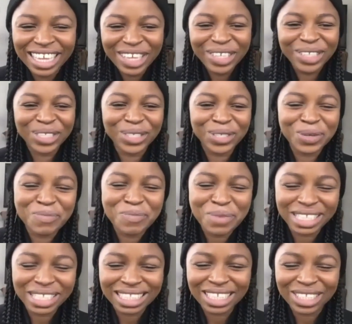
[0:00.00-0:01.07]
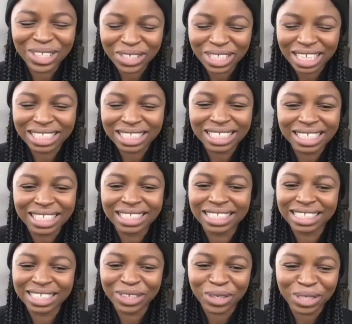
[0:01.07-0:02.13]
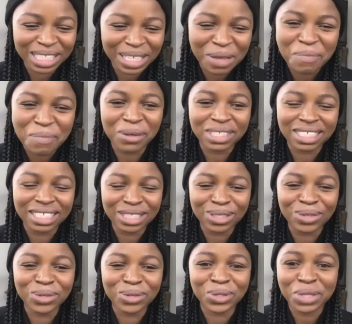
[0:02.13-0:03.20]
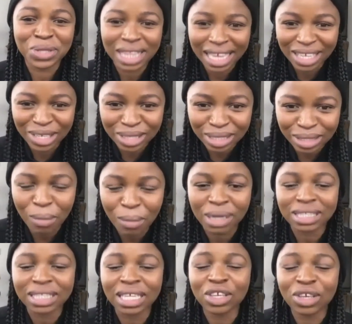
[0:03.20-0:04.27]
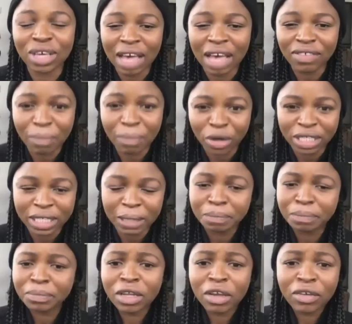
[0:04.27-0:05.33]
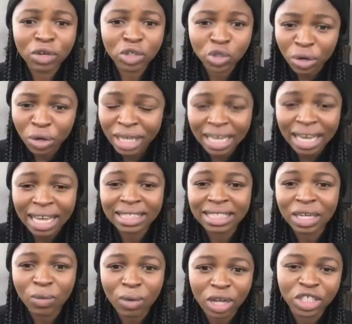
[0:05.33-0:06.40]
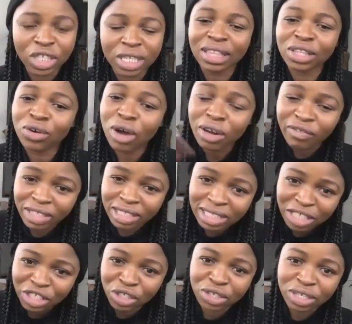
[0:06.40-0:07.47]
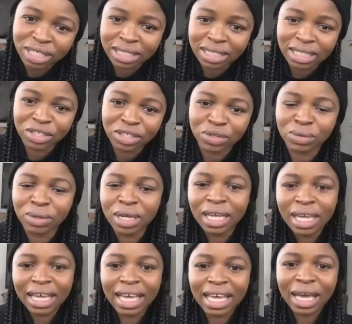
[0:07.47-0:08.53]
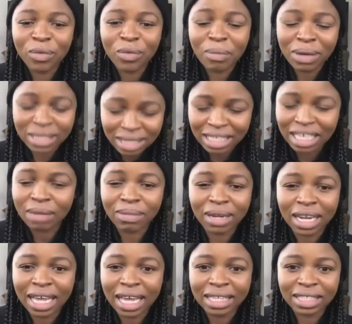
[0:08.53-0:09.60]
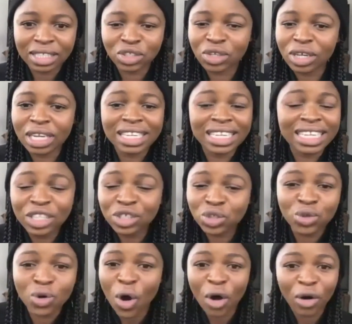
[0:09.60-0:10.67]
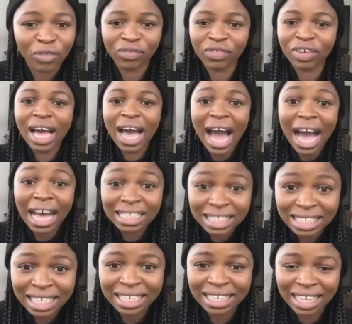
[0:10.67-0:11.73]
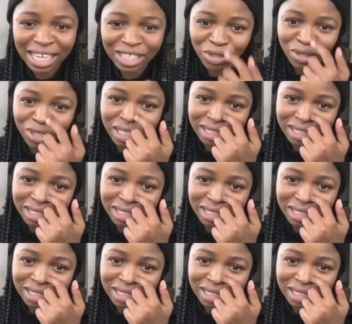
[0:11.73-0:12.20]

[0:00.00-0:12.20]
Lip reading: Zoom meeting. Dr. T, Nosipho, Sis Tutu, thank you so much. Thank you everybody for joining us and watching. Let the conversation continue. We must decriminalize. It's not an issue of asking, as Dr.